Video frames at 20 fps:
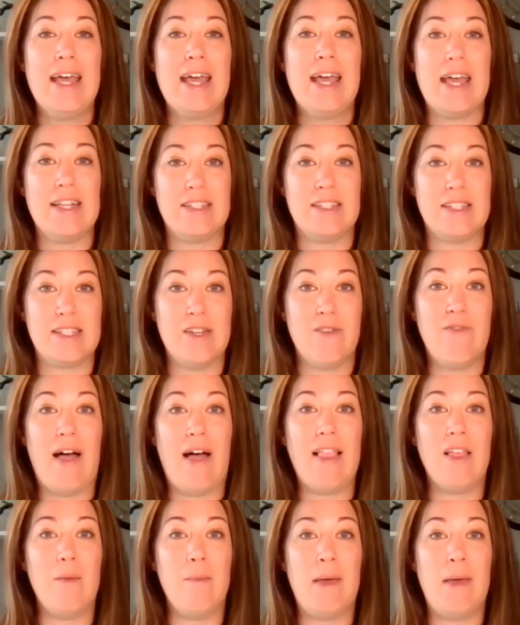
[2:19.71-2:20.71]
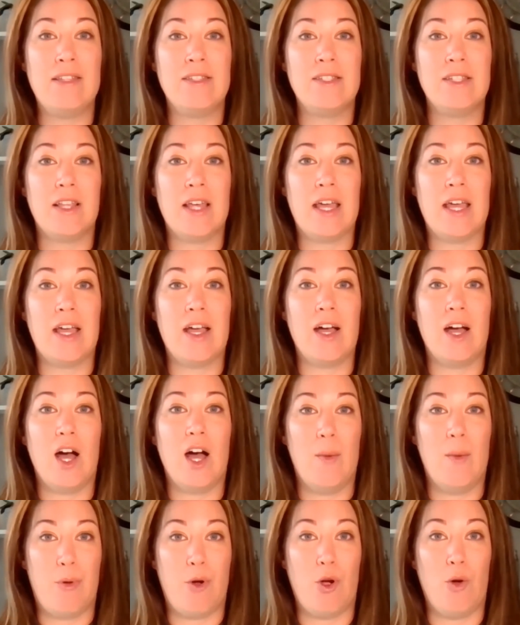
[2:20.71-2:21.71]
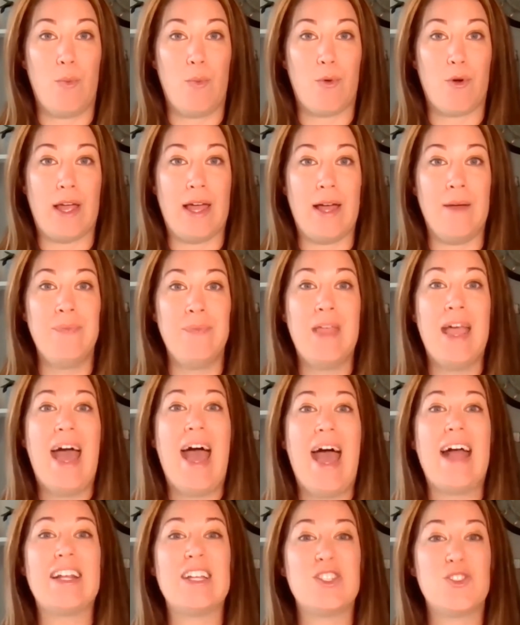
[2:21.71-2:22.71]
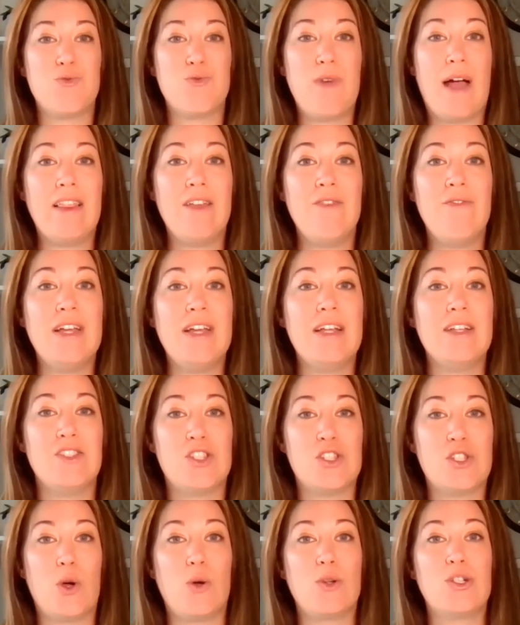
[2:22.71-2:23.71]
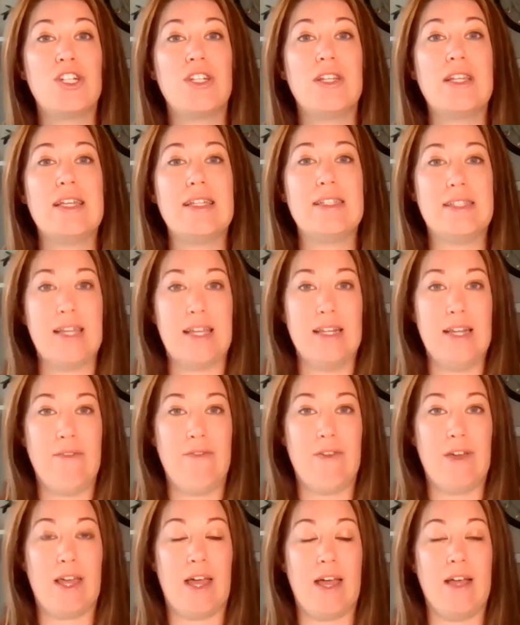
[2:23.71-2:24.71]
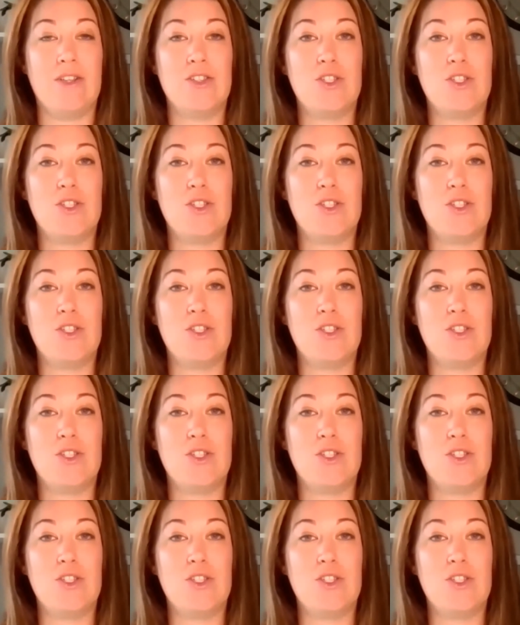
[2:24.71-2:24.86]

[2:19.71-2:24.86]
it's developmentally appropriate, and it's relevant and socially significant.